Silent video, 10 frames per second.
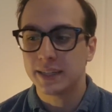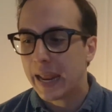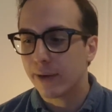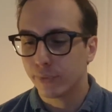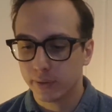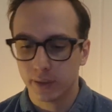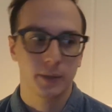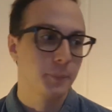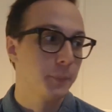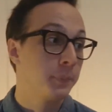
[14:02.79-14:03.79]
isn't
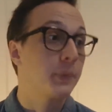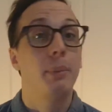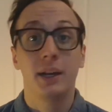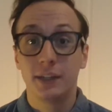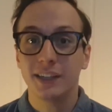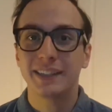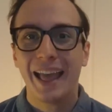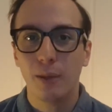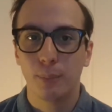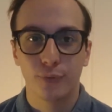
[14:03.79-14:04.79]
everything, but it does
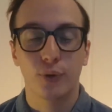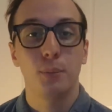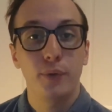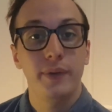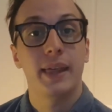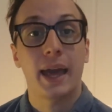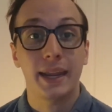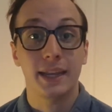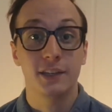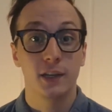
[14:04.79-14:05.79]
help for a movie
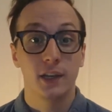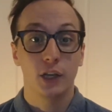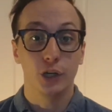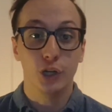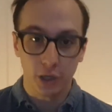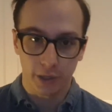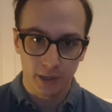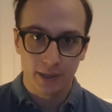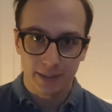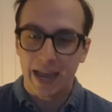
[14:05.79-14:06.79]
that is
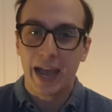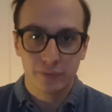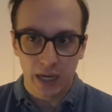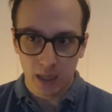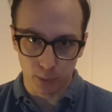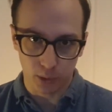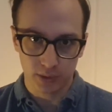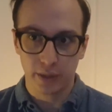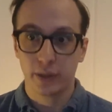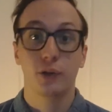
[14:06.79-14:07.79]
good to have
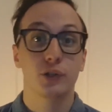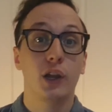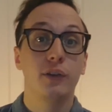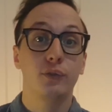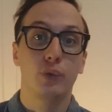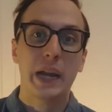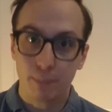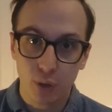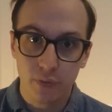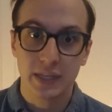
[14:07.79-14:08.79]
eyeballs. And I think there's a lot of
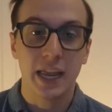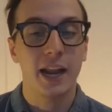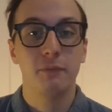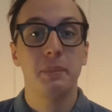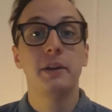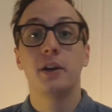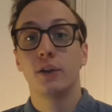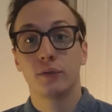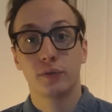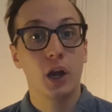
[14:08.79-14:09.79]
great movies that have been
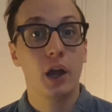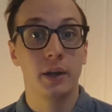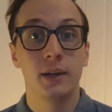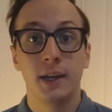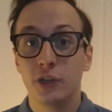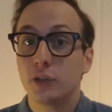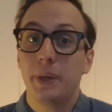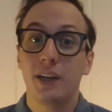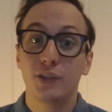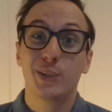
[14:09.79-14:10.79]
forgotten just
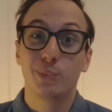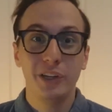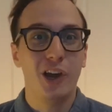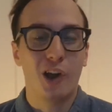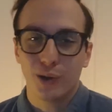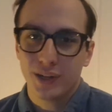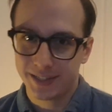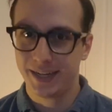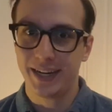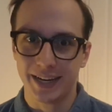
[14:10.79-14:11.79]
because they're really hard to
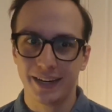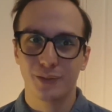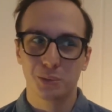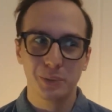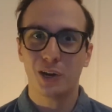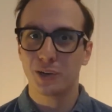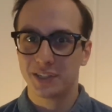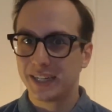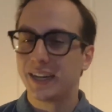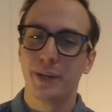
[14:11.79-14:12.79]
see. And if they're really hard
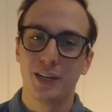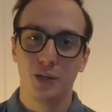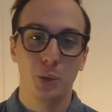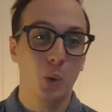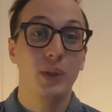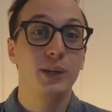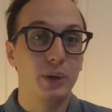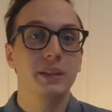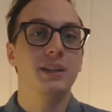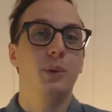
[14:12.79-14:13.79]
to see, I mean, you can only
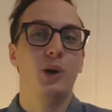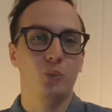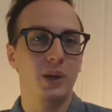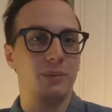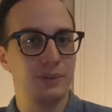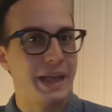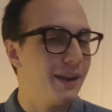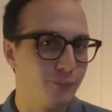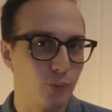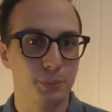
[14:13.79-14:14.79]
rent them on one
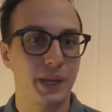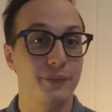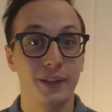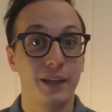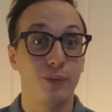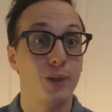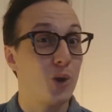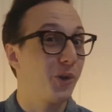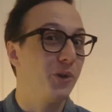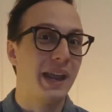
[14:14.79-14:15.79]
platform kind of level,
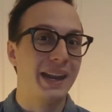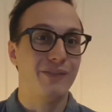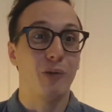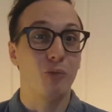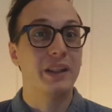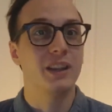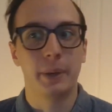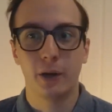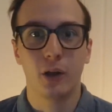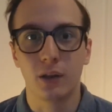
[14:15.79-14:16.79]
or you can't even rent
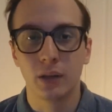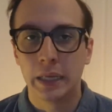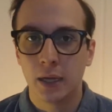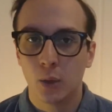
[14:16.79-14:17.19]
them at all.